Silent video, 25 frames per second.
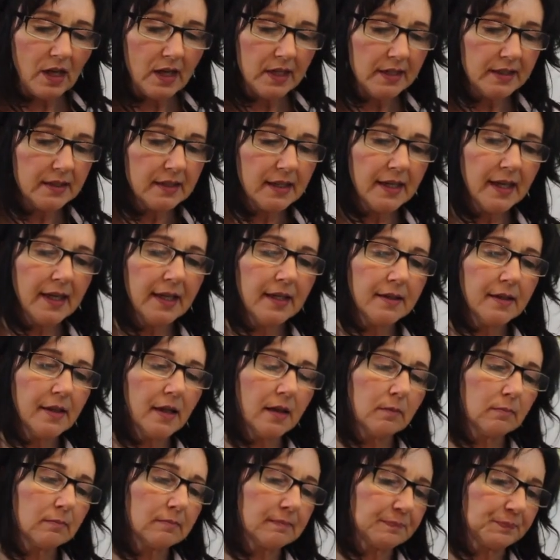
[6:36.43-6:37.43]
It
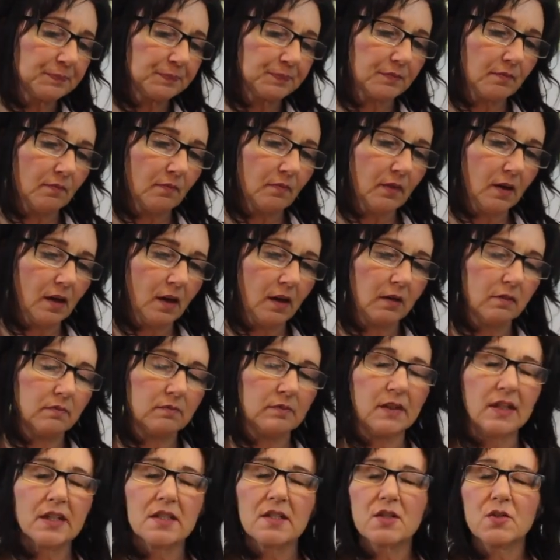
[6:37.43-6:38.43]
can,
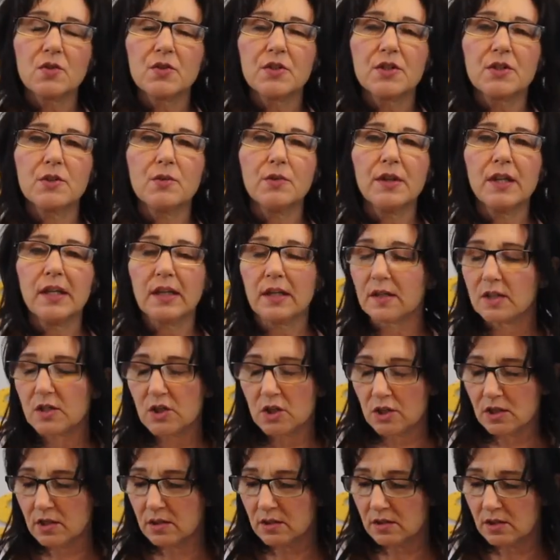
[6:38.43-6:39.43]
it's so soothing.
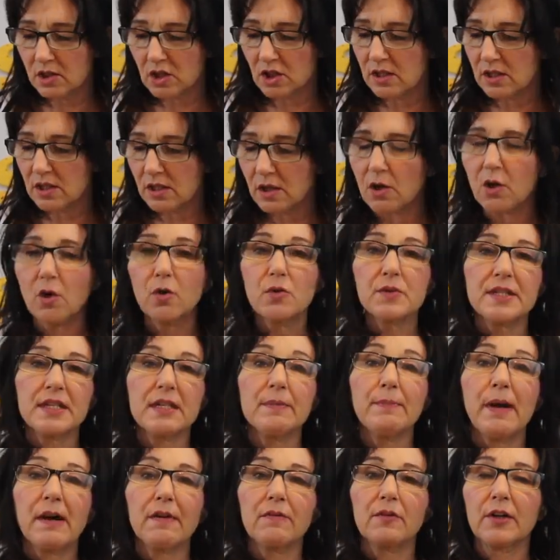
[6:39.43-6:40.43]
It's just a
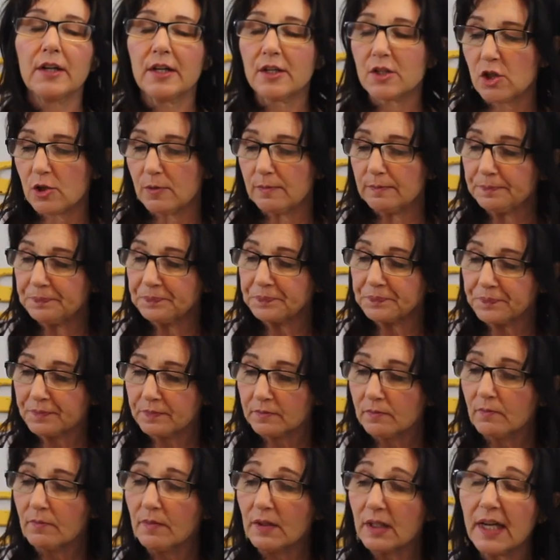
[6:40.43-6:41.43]
cozy beverage.
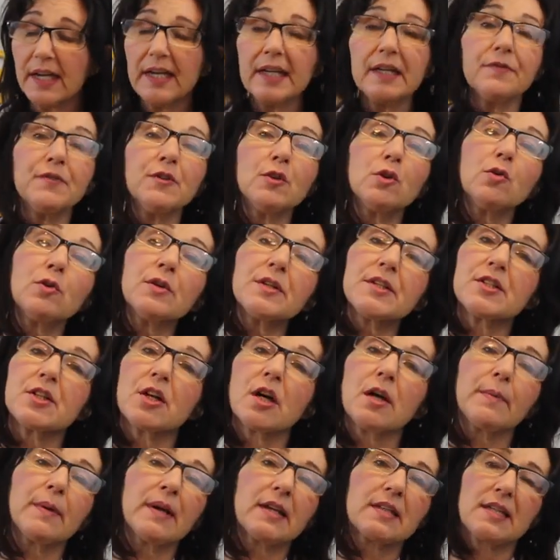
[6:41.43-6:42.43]
And if you go to
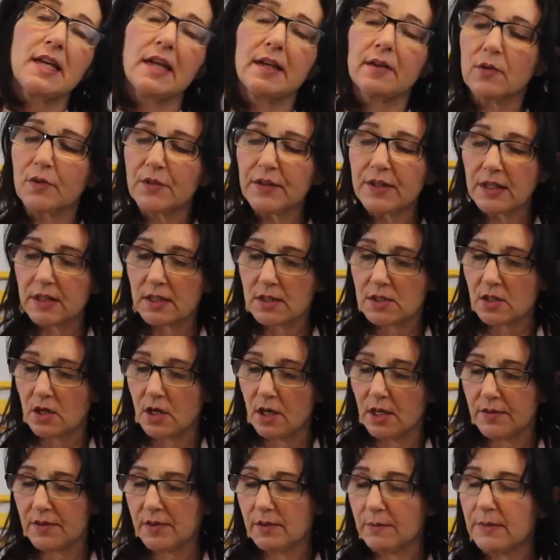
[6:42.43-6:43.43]
Starbucks, I don't think it's
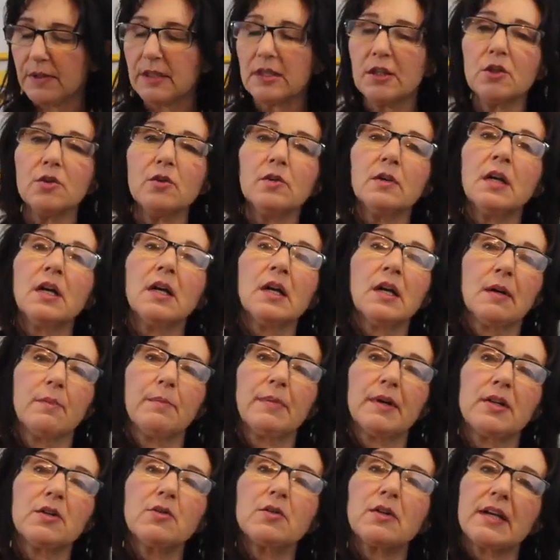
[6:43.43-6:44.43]
on their menu,
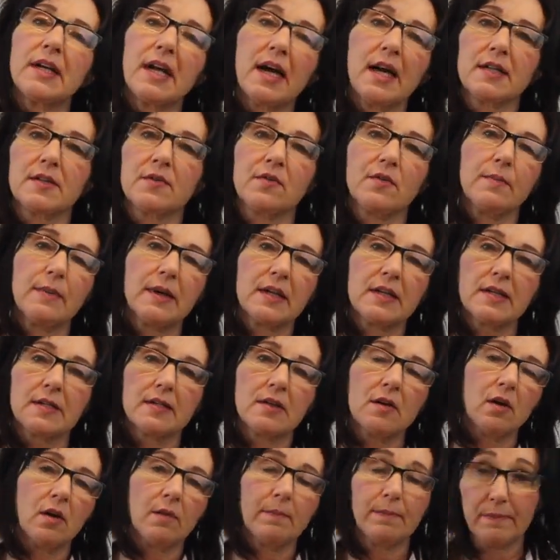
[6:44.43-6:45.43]
but you can ask for
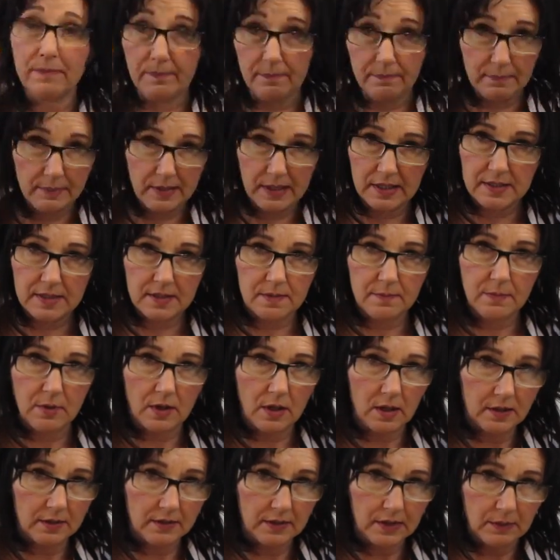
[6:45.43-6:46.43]
Medicine
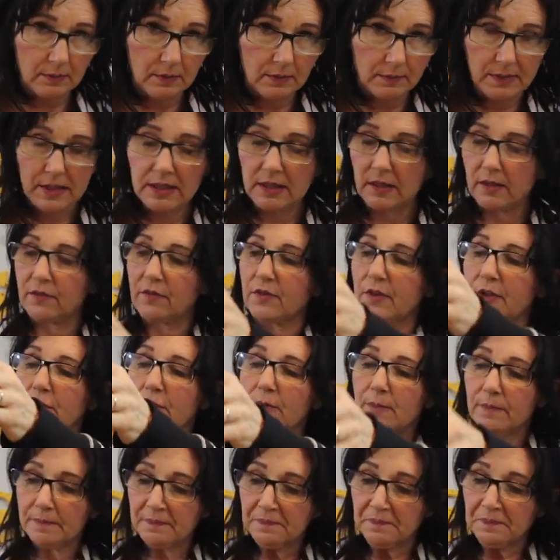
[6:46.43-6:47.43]
Ball and they would make it for
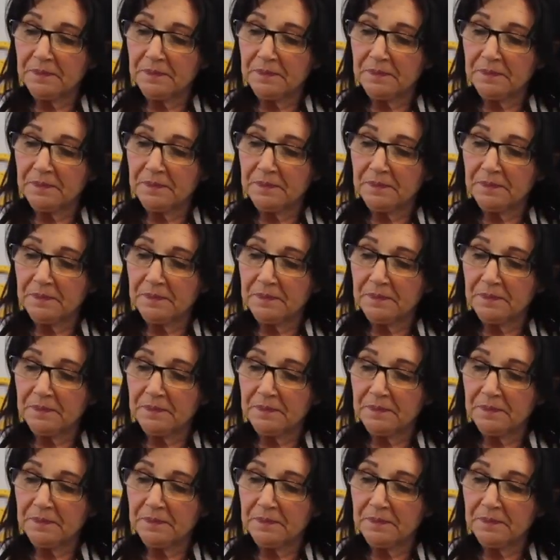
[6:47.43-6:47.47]
you.